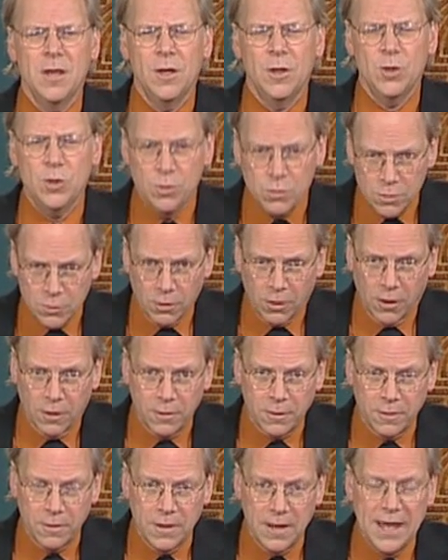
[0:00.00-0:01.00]
New
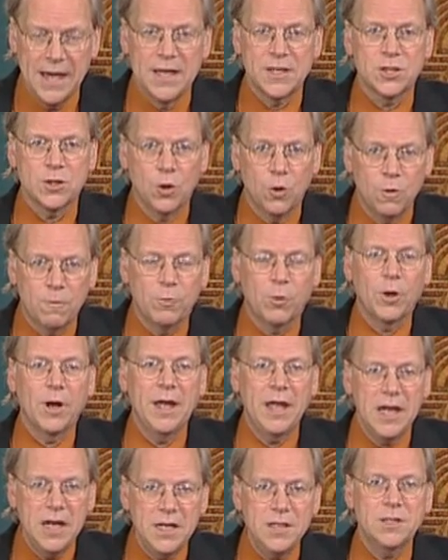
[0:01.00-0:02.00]
York has over
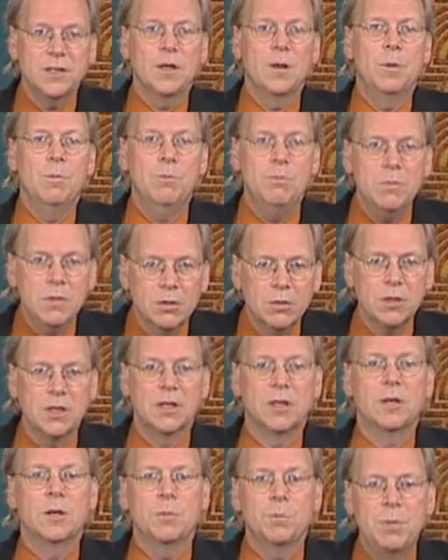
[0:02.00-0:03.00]
8
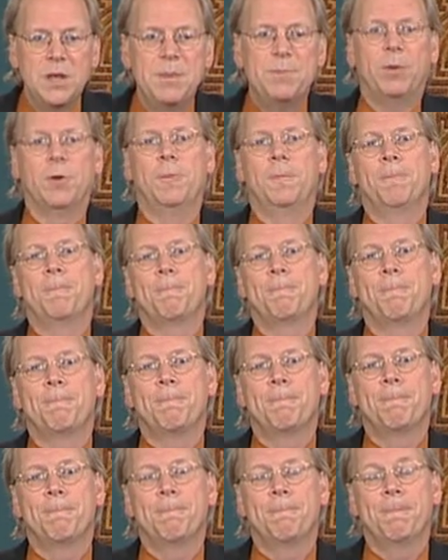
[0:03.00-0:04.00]
million people.
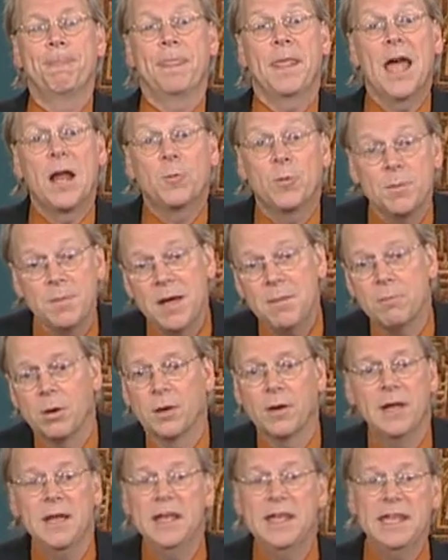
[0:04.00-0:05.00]
And
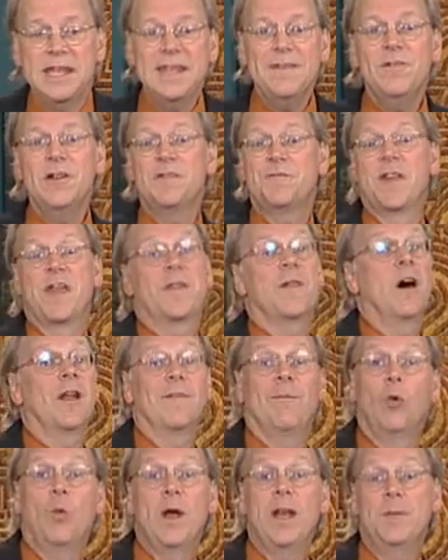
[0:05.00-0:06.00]
remember, even if they thought
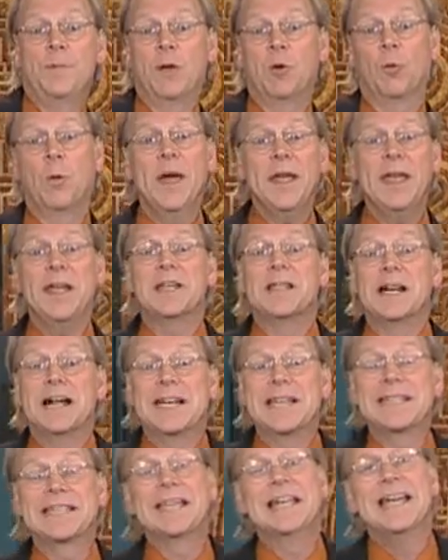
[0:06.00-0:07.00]
of a way to be
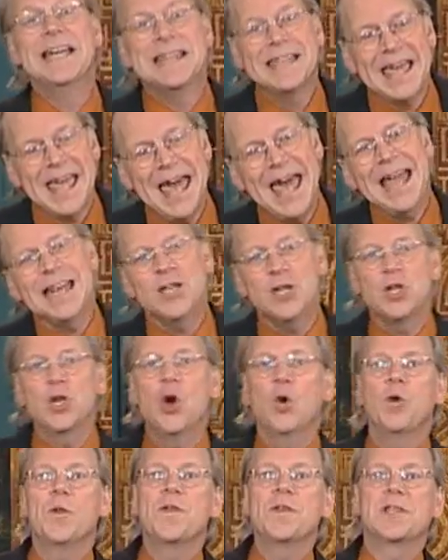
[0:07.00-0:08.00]
recognized, they had to
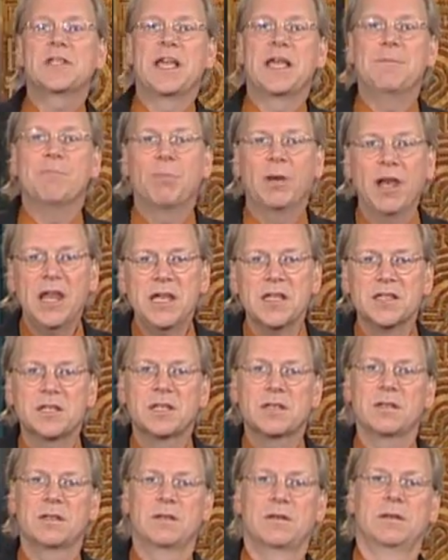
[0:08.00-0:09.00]
go to the same
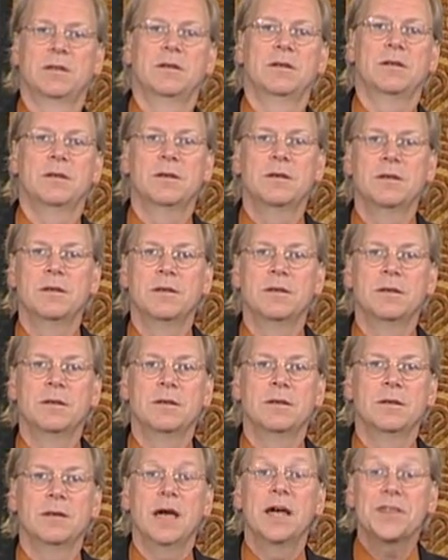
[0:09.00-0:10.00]
place
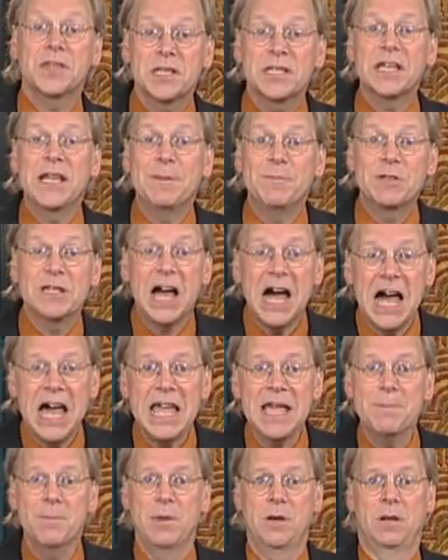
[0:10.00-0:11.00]
at the same
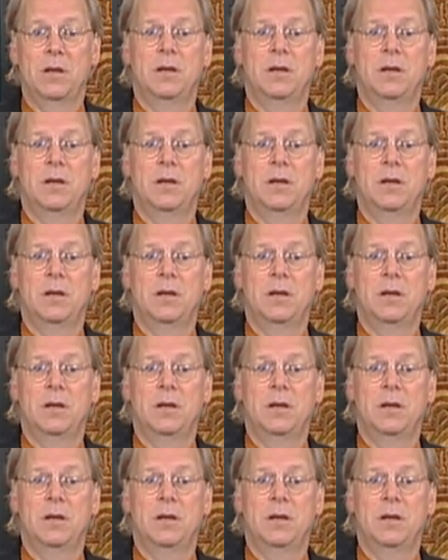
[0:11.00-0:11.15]
time.